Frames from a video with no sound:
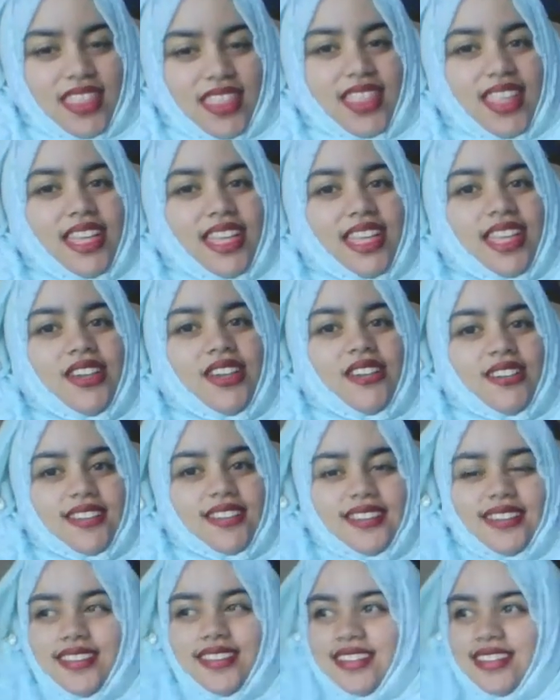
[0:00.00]
Thank you.
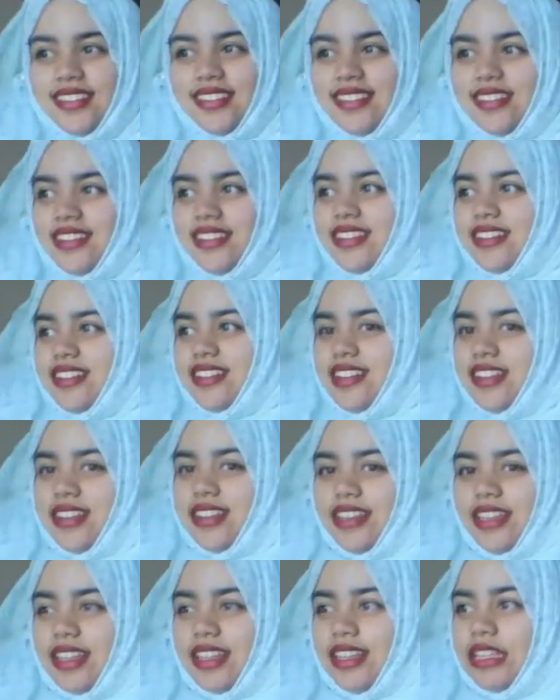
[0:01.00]

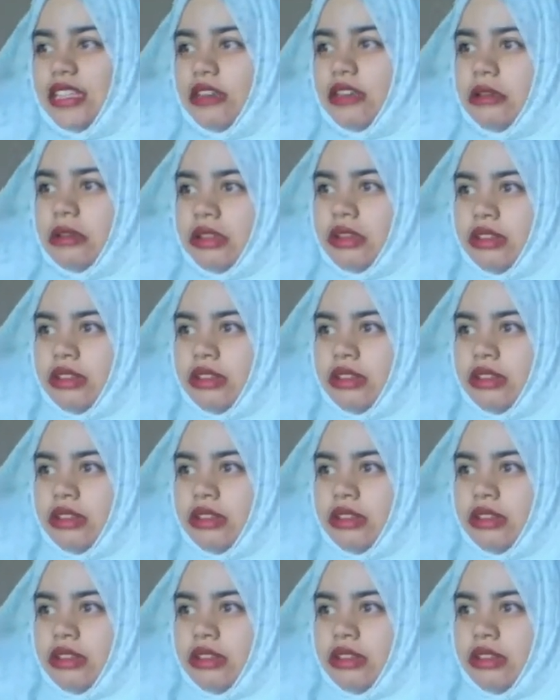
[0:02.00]
Thank you.